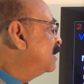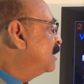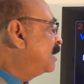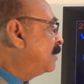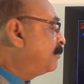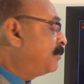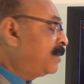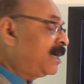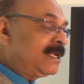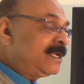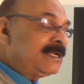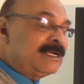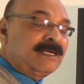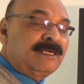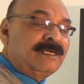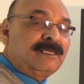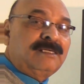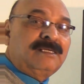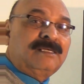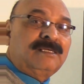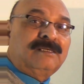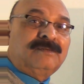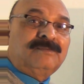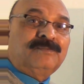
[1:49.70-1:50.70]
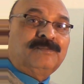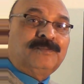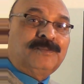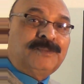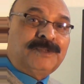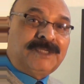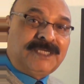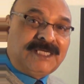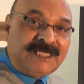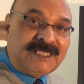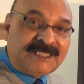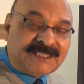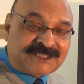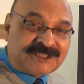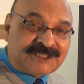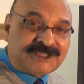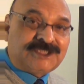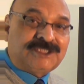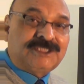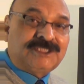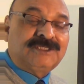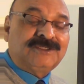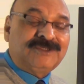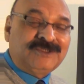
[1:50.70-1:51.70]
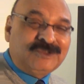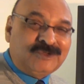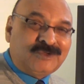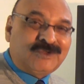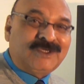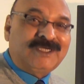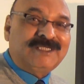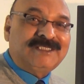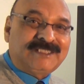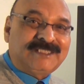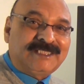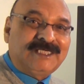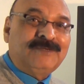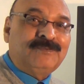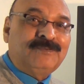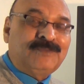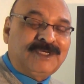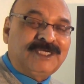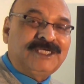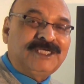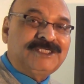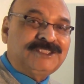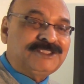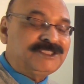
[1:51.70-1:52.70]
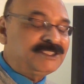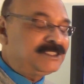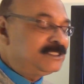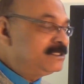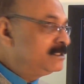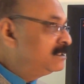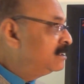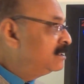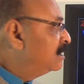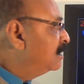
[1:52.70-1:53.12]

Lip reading: American priest, you can say priest,